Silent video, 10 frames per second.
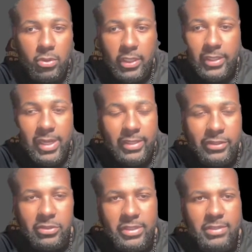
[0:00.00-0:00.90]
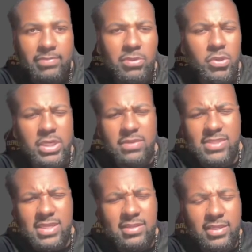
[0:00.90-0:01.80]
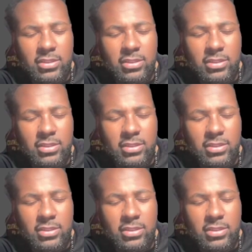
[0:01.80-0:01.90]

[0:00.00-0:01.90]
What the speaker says: And the people who keep saying like